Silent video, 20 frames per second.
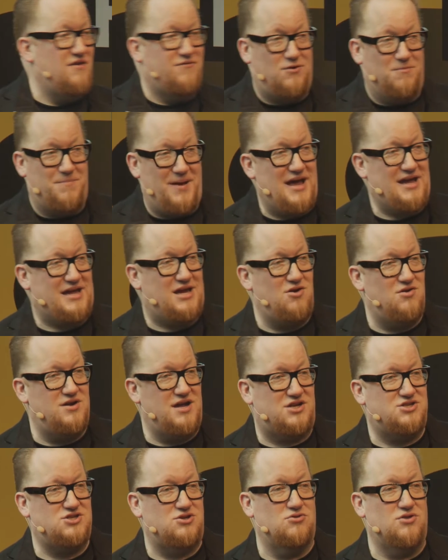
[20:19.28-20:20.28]
if you're back here
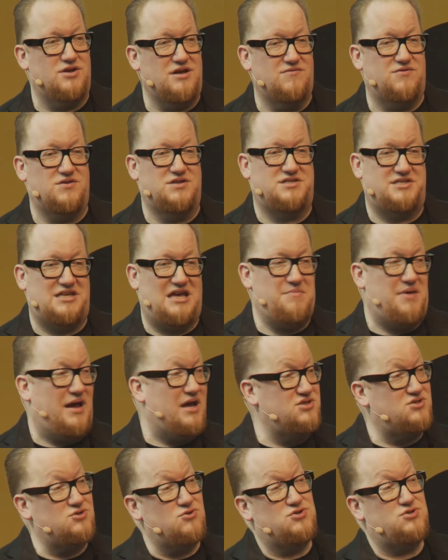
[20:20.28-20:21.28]
next year looking for the same
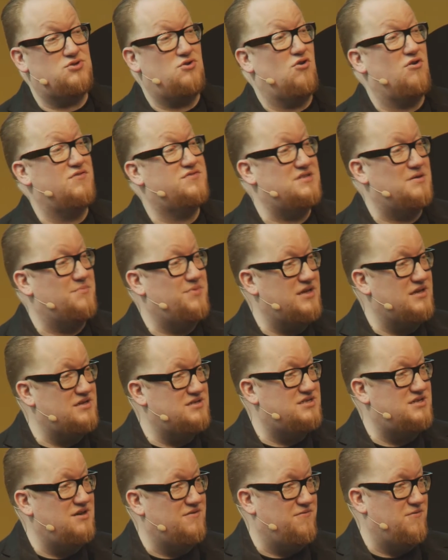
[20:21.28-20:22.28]
answers or if something is
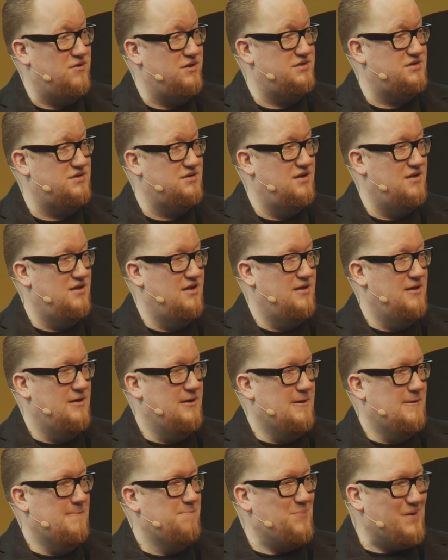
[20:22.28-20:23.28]
different.
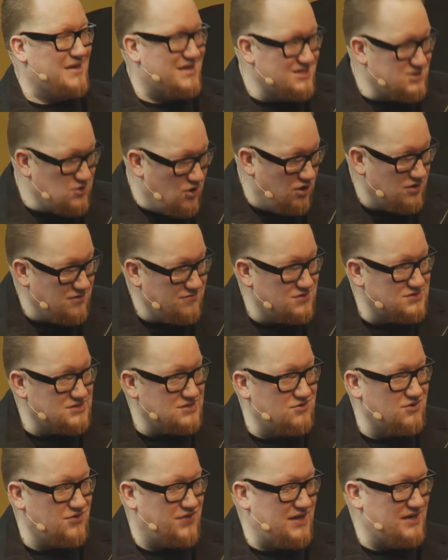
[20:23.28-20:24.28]
Because all of those
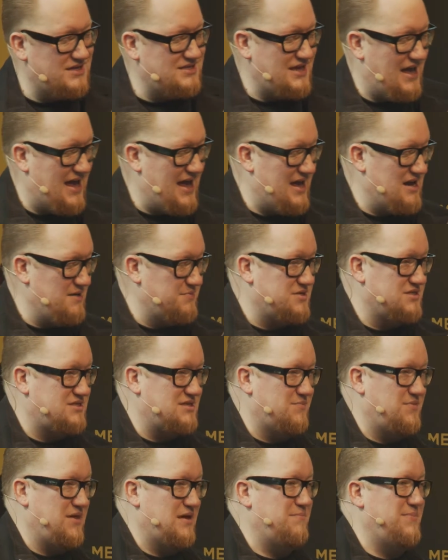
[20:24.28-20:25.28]
little things add up to
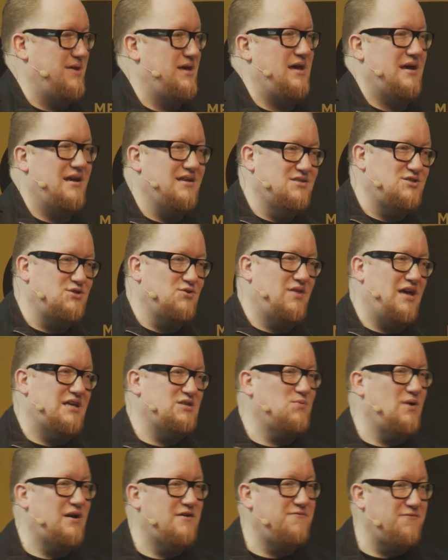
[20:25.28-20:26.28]
something big. And so that's
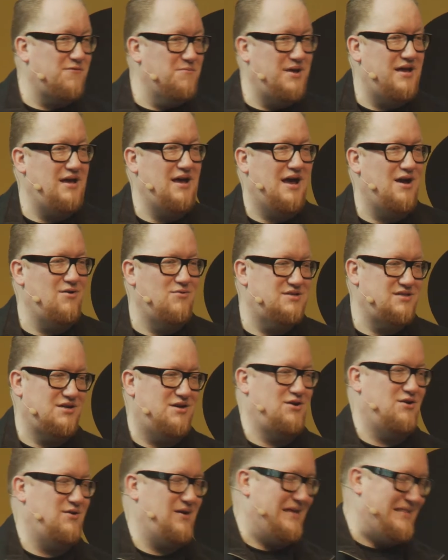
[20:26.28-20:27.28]
why, for me, I would tell
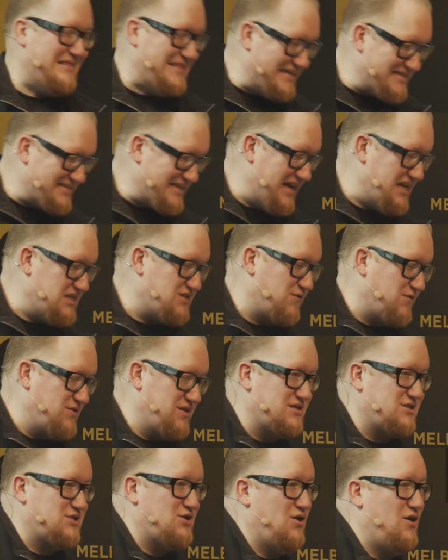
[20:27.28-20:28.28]
you in this case for
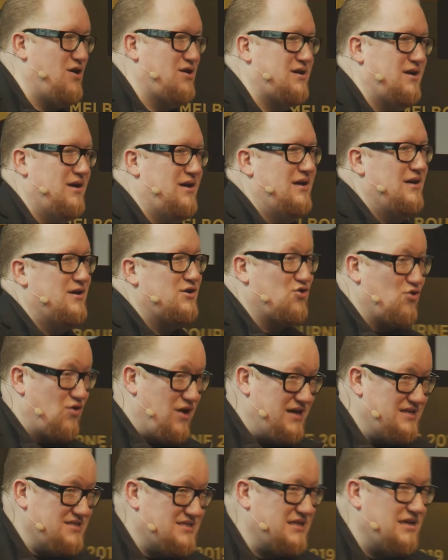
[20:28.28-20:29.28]
this talk,
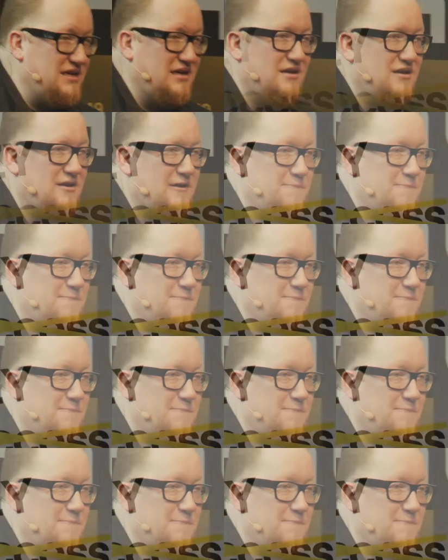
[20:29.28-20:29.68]
crazy